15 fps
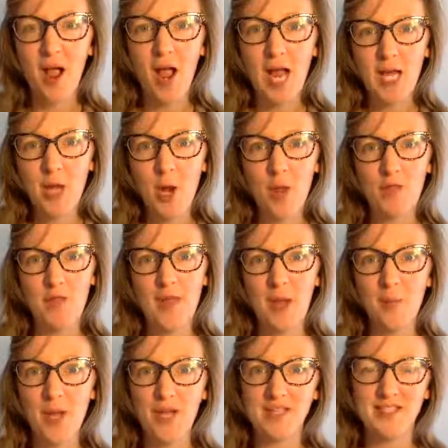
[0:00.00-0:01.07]
I know that
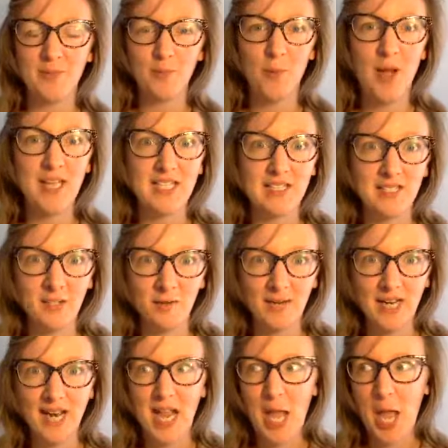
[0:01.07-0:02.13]
that person might
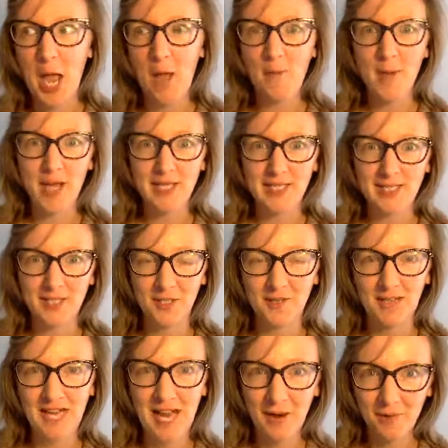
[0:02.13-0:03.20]
disagree and might
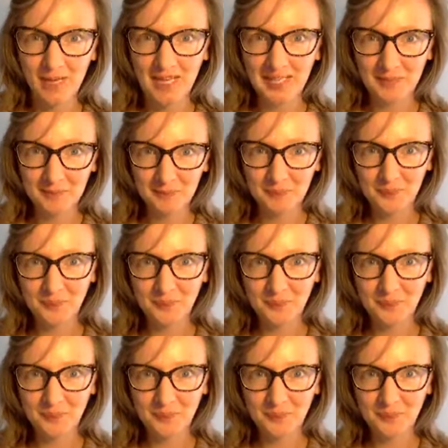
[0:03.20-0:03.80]
disagree loudly.